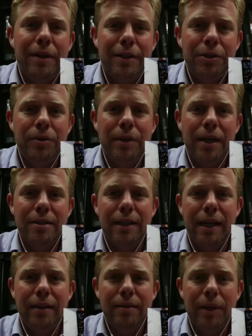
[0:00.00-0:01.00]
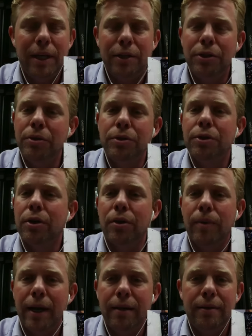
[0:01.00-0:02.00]
At 2008, we had a huge
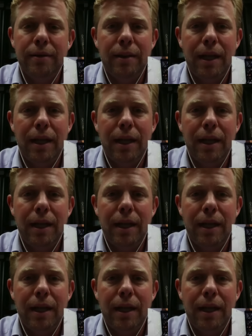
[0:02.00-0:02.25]
turnaround.